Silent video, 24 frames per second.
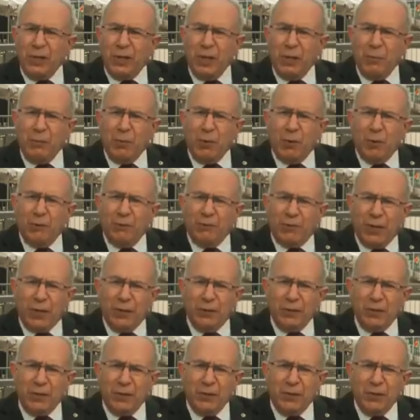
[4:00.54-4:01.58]
in a number of
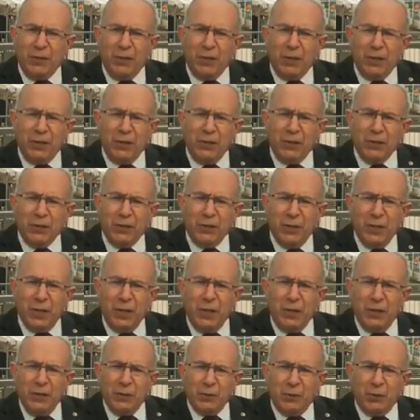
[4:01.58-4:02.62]
countries in the region.
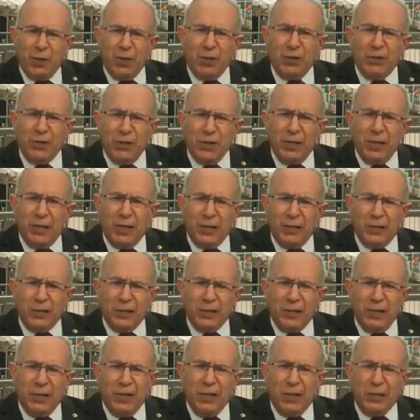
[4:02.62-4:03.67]
So Algeria
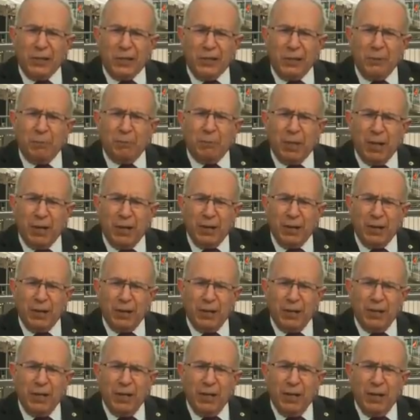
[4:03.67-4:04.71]
is really a key
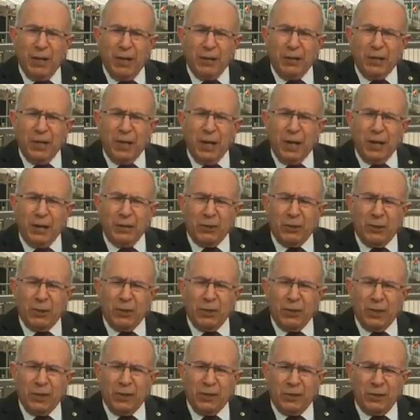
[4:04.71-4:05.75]
player and an
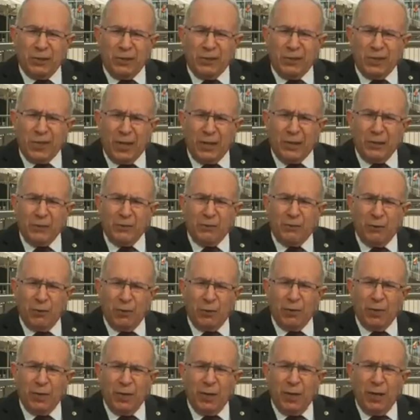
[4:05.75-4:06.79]
actor that stands
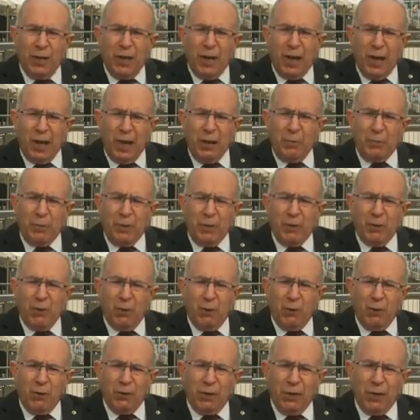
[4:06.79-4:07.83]
for helping
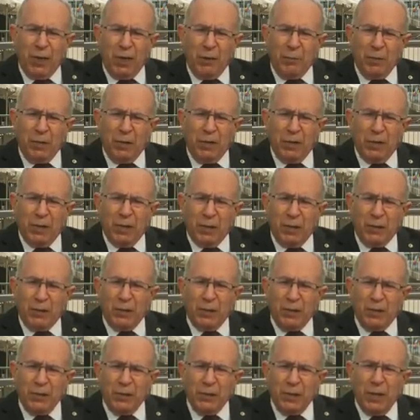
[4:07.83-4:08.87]
all the neighboring
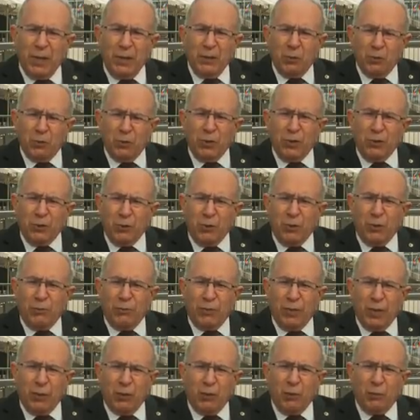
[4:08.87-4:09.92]
countries to
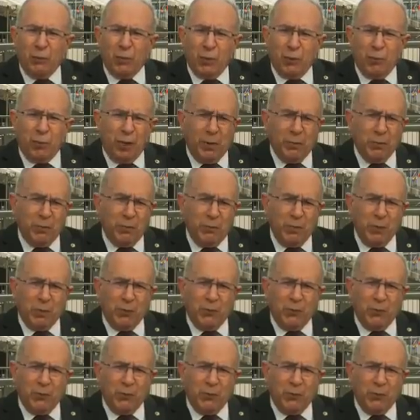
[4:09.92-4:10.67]
resolve their own problems